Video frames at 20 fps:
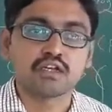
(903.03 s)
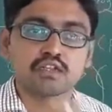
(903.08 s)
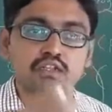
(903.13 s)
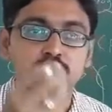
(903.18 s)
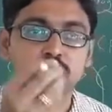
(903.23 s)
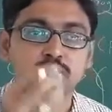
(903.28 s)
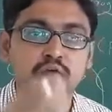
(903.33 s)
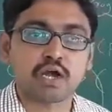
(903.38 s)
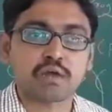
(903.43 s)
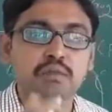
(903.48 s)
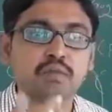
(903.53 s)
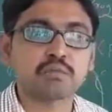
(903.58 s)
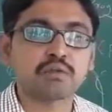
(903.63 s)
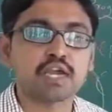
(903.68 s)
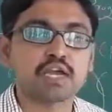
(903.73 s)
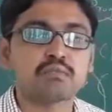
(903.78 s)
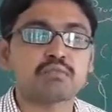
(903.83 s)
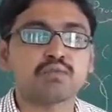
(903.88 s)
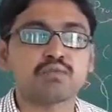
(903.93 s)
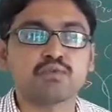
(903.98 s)
The problem
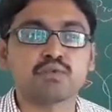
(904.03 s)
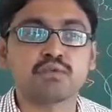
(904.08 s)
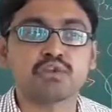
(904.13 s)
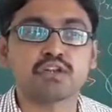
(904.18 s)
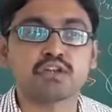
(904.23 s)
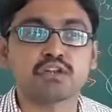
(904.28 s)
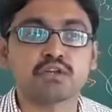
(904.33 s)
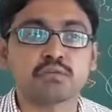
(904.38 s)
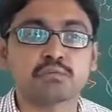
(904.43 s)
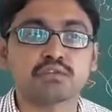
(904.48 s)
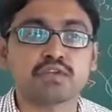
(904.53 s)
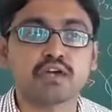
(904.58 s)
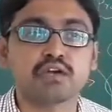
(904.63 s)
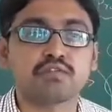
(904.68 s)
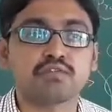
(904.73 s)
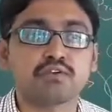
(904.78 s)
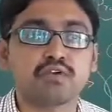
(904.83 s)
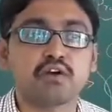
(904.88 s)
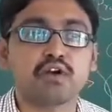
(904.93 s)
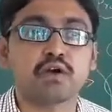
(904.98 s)
can be viewed in terms of
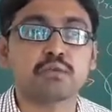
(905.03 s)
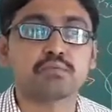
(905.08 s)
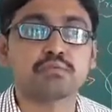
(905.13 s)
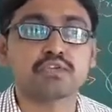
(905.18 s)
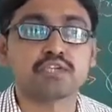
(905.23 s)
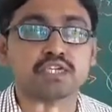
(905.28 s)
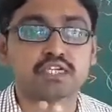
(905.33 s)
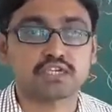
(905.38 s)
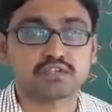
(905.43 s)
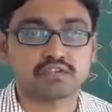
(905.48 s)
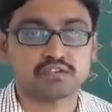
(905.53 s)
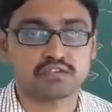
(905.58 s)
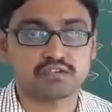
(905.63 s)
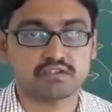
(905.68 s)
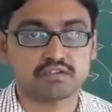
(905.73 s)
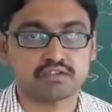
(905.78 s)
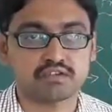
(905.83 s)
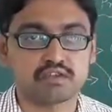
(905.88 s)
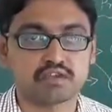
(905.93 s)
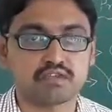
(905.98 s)
objects.
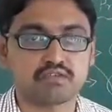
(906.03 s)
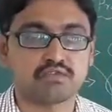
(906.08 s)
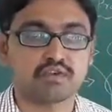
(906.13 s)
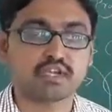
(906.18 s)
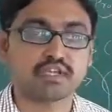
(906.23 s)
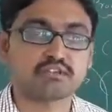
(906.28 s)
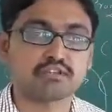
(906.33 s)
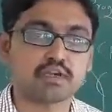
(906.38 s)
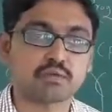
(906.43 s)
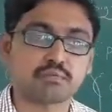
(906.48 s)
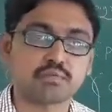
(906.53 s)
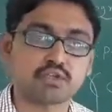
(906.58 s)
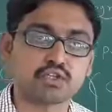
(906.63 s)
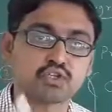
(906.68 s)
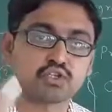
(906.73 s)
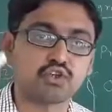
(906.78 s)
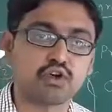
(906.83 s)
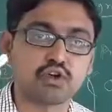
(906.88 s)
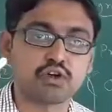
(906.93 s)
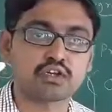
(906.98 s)
For example,
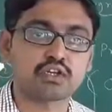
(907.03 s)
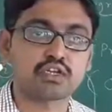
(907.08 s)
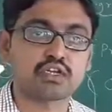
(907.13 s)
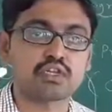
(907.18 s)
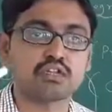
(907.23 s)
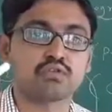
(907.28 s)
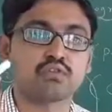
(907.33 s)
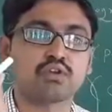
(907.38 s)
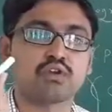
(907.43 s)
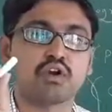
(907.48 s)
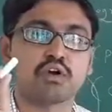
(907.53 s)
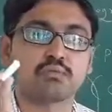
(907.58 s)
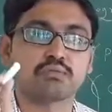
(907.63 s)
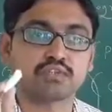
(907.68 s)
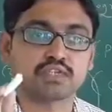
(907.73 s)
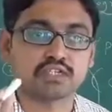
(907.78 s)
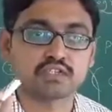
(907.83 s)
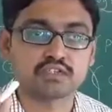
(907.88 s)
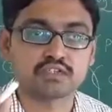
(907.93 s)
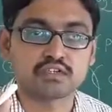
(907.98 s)
chalk, it is one
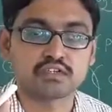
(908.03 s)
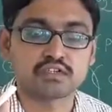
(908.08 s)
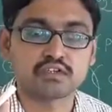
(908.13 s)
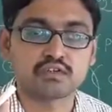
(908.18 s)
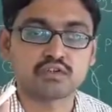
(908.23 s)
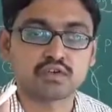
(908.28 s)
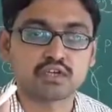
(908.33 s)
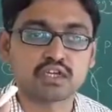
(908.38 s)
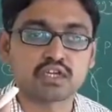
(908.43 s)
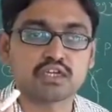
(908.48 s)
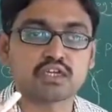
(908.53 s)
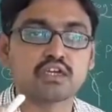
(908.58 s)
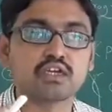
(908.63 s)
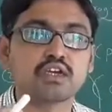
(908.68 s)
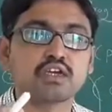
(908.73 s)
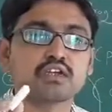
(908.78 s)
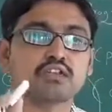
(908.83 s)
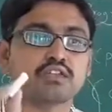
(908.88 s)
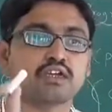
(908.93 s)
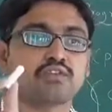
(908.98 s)
object. Okay,
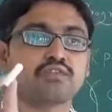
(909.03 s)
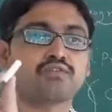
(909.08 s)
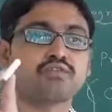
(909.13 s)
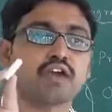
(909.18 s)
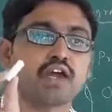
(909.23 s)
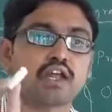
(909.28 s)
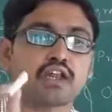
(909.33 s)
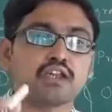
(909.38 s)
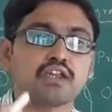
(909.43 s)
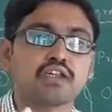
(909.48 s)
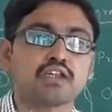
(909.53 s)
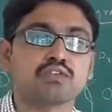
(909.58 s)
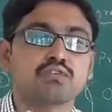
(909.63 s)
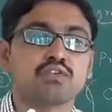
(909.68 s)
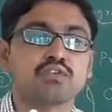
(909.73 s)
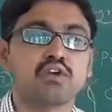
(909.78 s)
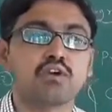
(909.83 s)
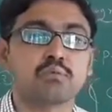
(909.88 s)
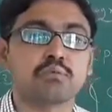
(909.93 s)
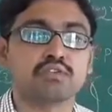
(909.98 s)
then fan, it is
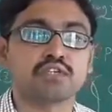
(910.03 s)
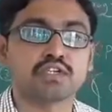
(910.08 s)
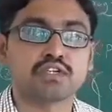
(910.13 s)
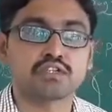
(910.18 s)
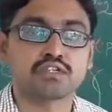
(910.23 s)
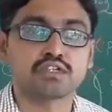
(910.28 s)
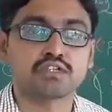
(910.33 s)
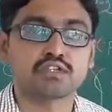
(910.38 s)
one object.